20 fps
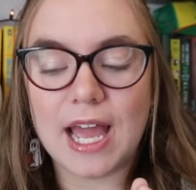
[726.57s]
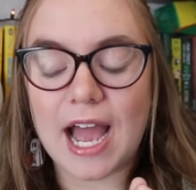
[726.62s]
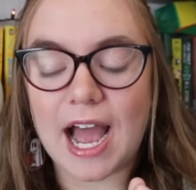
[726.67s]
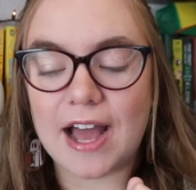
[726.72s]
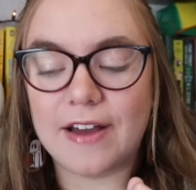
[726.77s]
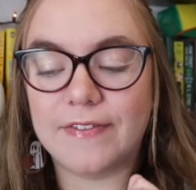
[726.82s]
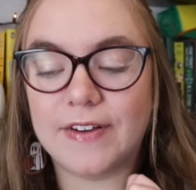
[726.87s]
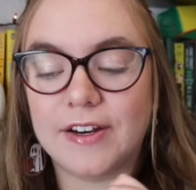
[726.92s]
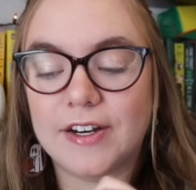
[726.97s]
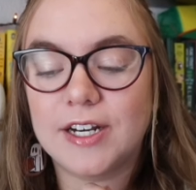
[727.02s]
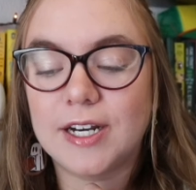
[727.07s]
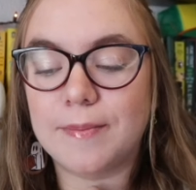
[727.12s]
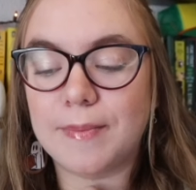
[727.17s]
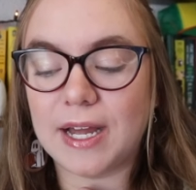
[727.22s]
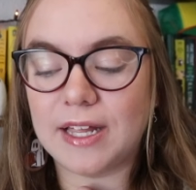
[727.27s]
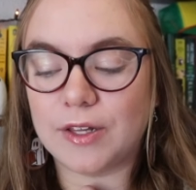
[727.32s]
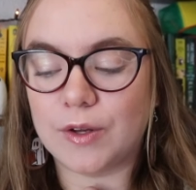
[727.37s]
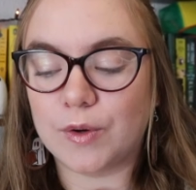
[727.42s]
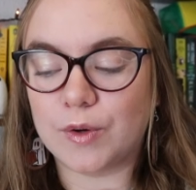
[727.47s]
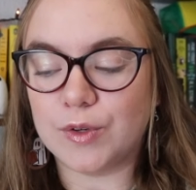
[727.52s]
I found it in my
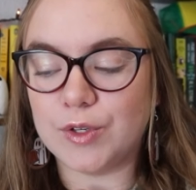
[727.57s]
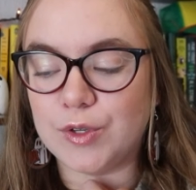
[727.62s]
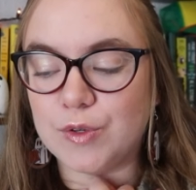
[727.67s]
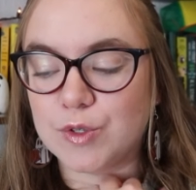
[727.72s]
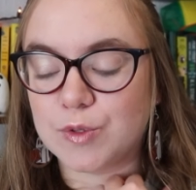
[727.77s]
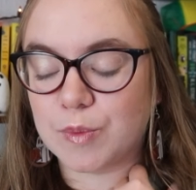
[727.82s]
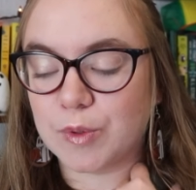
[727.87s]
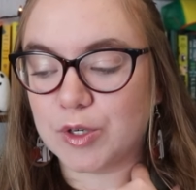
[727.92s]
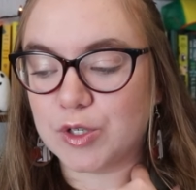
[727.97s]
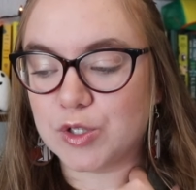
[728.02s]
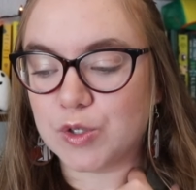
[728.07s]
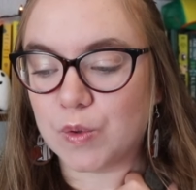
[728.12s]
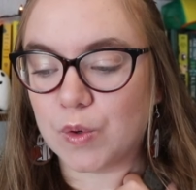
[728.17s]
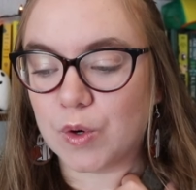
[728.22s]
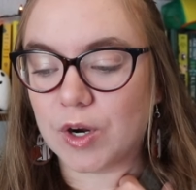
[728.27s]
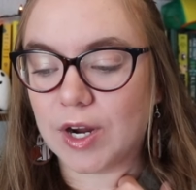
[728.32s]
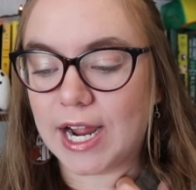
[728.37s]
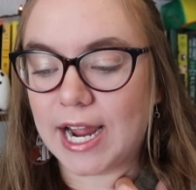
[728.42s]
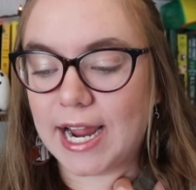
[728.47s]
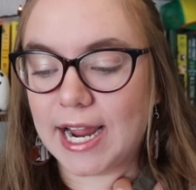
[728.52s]
local used
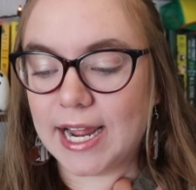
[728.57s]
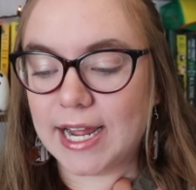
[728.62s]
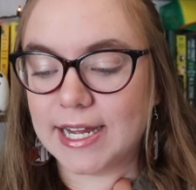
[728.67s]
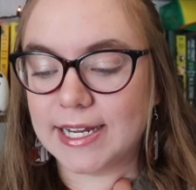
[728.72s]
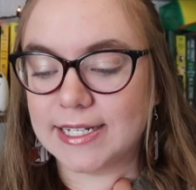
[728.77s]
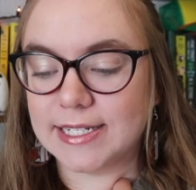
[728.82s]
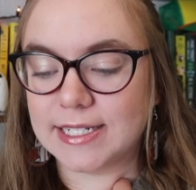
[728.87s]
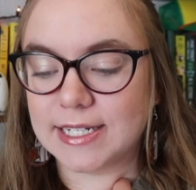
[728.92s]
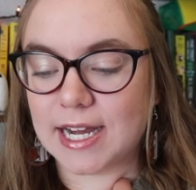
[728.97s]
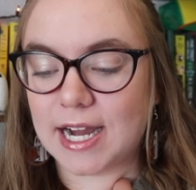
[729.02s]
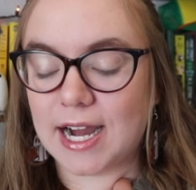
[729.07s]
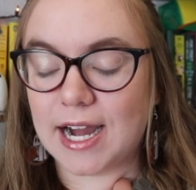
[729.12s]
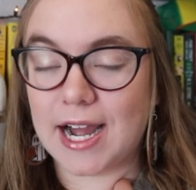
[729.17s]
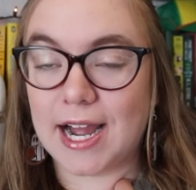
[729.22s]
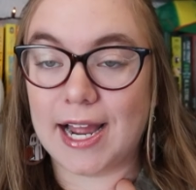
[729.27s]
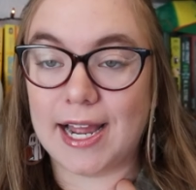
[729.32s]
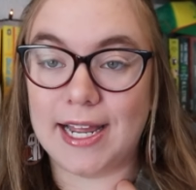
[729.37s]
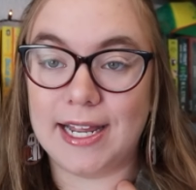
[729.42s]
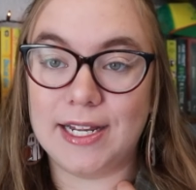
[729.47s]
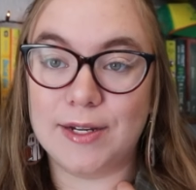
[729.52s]
bookstore and
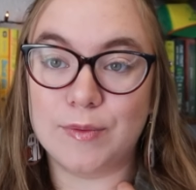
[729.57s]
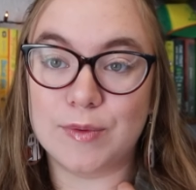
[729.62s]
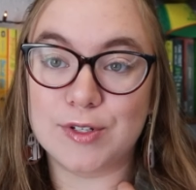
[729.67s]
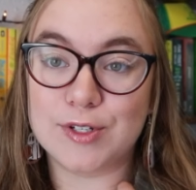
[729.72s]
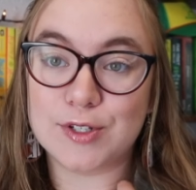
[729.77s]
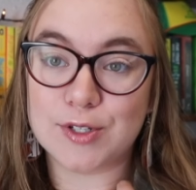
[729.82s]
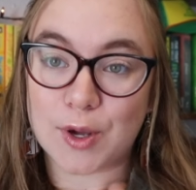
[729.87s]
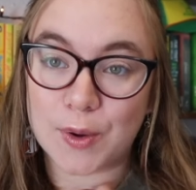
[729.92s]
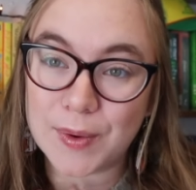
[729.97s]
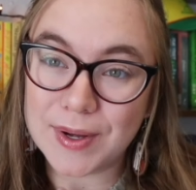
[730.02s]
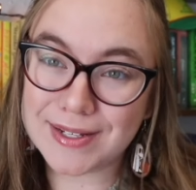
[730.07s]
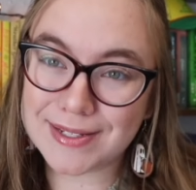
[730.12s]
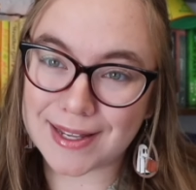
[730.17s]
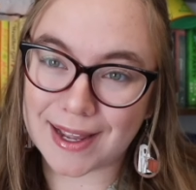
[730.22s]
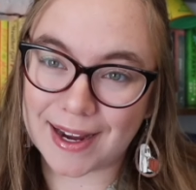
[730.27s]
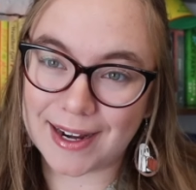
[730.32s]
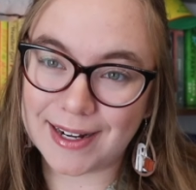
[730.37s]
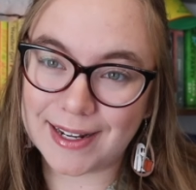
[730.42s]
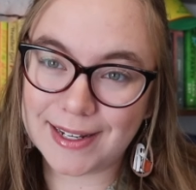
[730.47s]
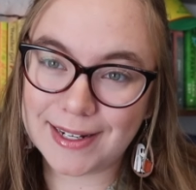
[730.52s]
I was so
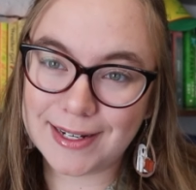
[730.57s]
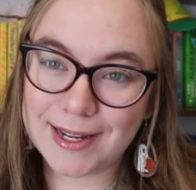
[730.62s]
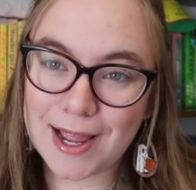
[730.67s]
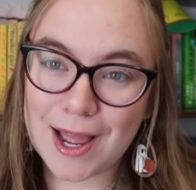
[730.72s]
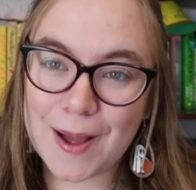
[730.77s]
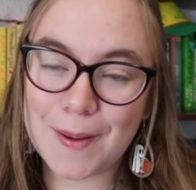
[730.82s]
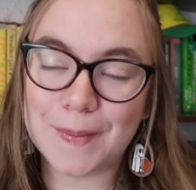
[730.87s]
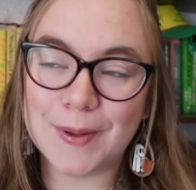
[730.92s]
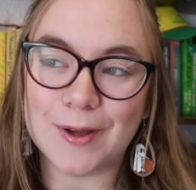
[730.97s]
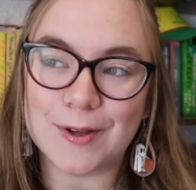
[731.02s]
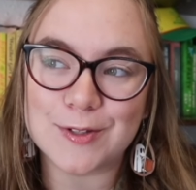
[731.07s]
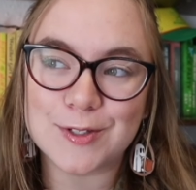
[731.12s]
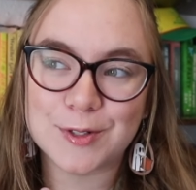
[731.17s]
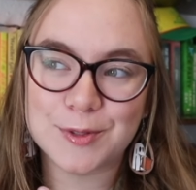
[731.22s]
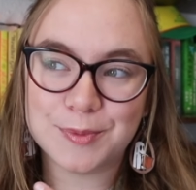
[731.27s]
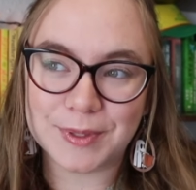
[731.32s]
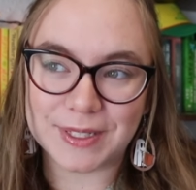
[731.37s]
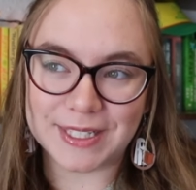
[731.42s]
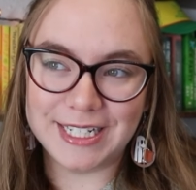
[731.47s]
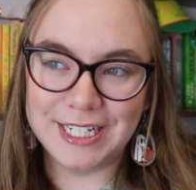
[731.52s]
excited, but also
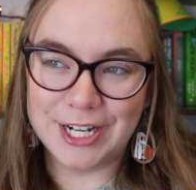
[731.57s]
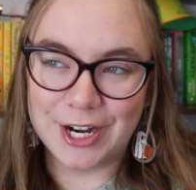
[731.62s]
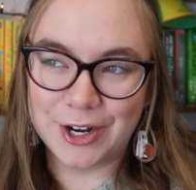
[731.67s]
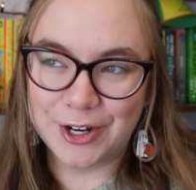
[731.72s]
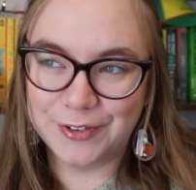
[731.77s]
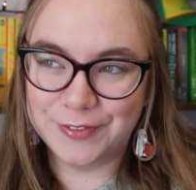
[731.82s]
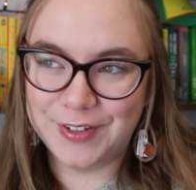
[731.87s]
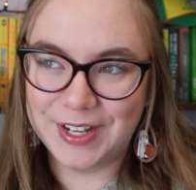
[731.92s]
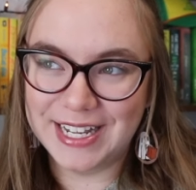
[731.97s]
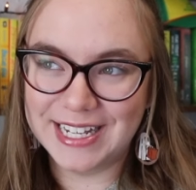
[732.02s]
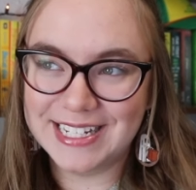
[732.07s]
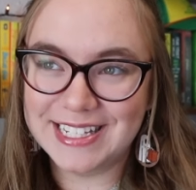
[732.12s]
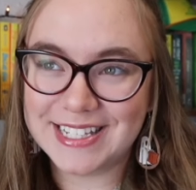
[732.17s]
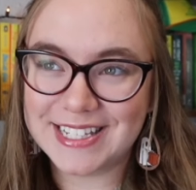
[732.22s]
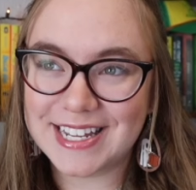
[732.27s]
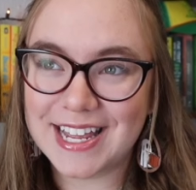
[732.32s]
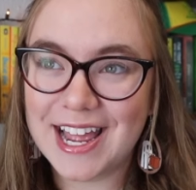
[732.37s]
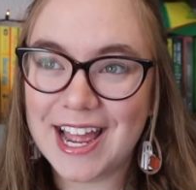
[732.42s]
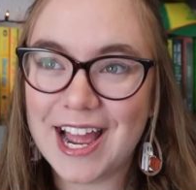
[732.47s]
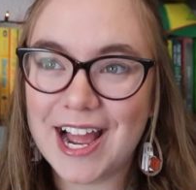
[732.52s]
really
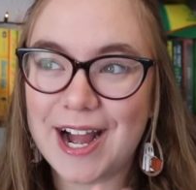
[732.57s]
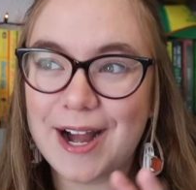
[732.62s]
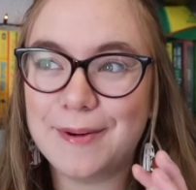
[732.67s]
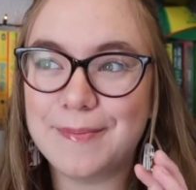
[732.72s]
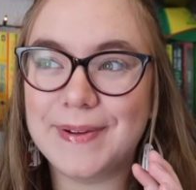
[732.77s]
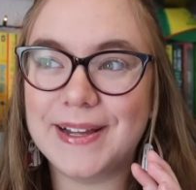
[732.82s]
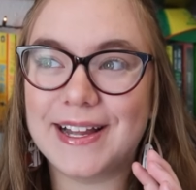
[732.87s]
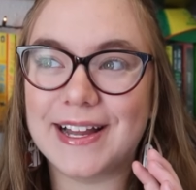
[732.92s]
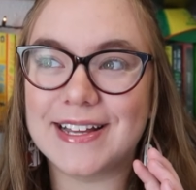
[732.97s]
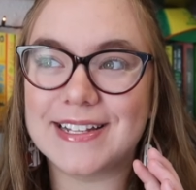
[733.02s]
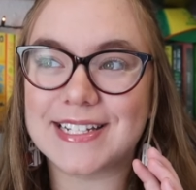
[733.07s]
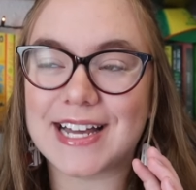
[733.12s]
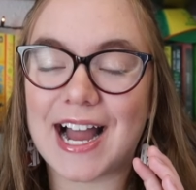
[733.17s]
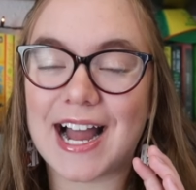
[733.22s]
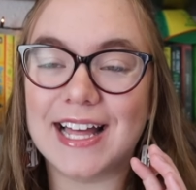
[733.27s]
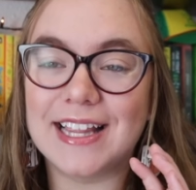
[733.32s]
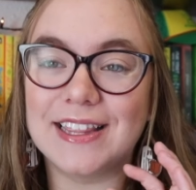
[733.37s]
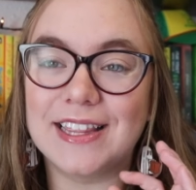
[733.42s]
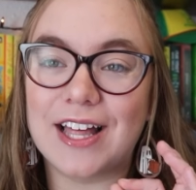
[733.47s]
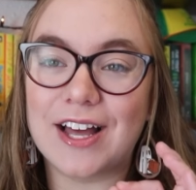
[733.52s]
nervous because
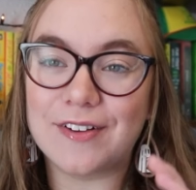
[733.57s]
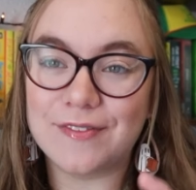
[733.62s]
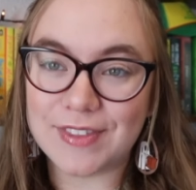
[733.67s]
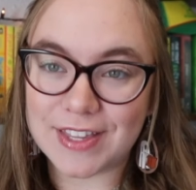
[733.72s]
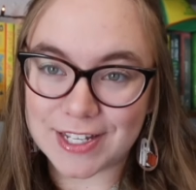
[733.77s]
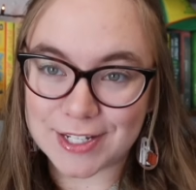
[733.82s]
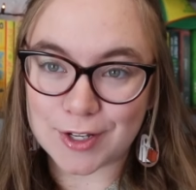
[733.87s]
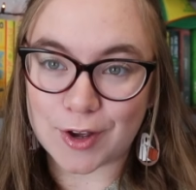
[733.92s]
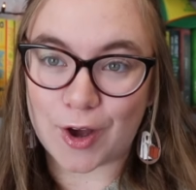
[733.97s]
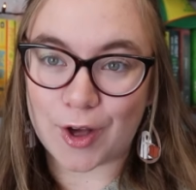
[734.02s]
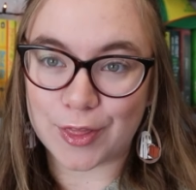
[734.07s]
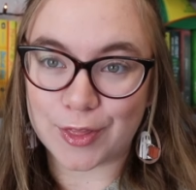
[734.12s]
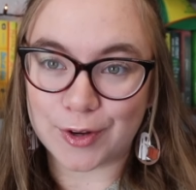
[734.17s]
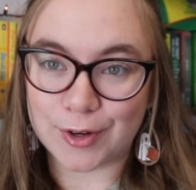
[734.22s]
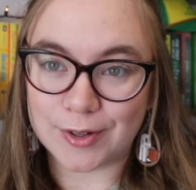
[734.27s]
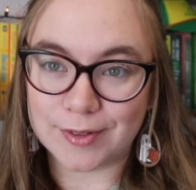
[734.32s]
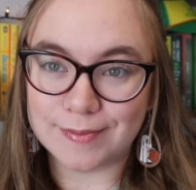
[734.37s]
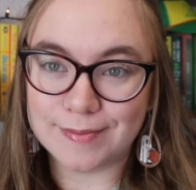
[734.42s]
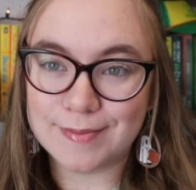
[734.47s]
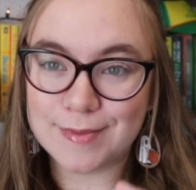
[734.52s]
I love this
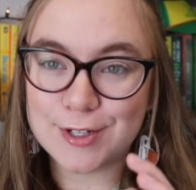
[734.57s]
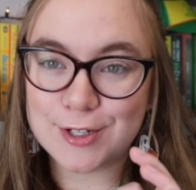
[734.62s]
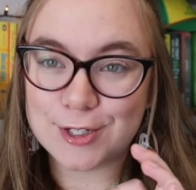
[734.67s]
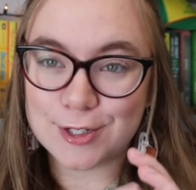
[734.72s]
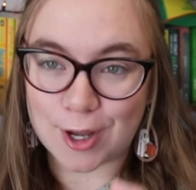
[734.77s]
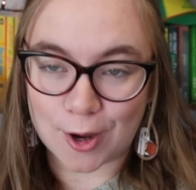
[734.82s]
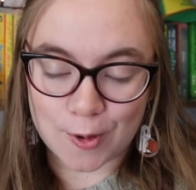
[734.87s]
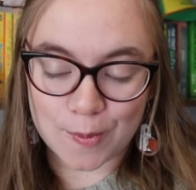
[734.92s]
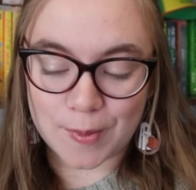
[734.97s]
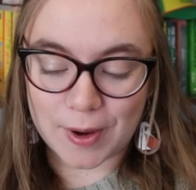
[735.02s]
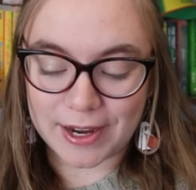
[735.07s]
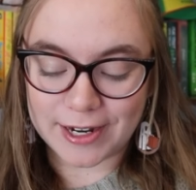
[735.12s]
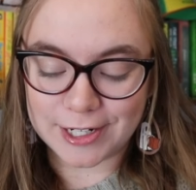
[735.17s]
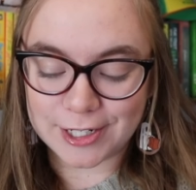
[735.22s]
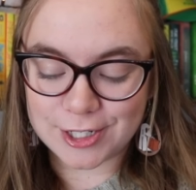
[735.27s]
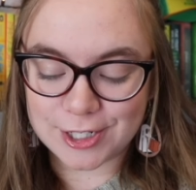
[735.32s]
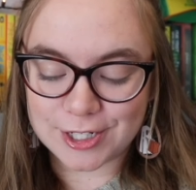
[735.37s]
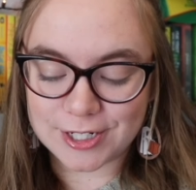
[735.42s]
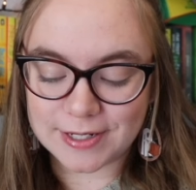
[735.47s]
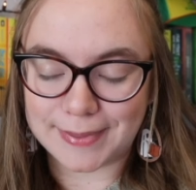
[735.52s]
author so
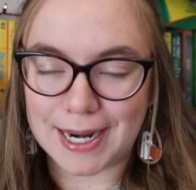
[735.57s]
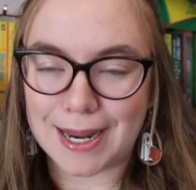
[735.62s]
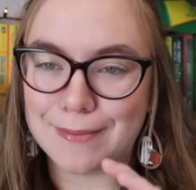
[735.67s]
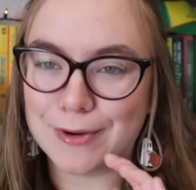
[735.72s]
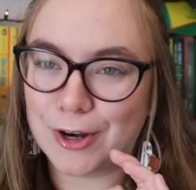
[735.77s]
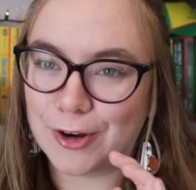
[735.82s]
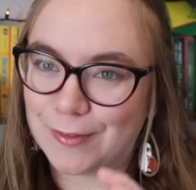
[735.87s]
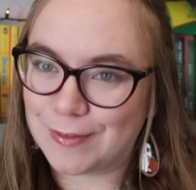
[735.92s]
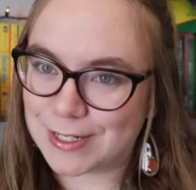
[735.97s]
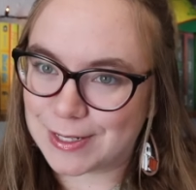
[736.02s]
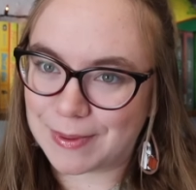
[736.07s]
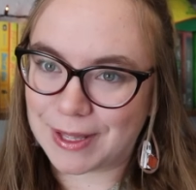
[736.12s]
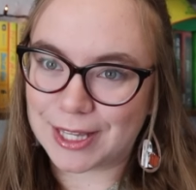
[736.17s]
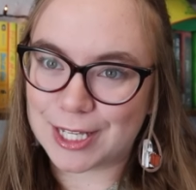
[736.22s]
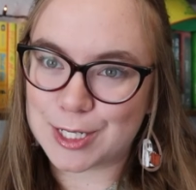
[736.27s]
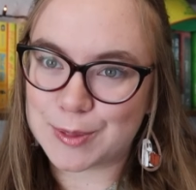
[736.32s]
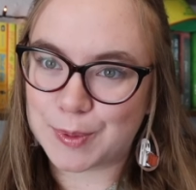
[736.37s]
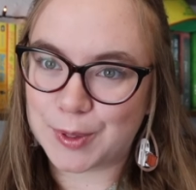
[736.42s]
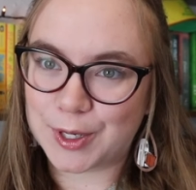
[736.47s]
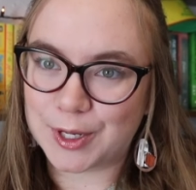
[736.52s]
much that I'm nervous about
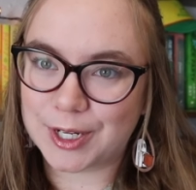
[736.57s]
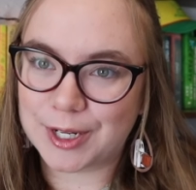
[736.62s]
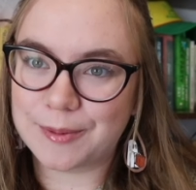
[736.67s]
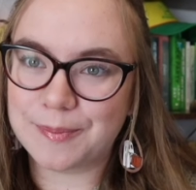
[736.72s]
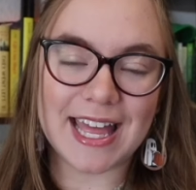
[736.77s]
this book.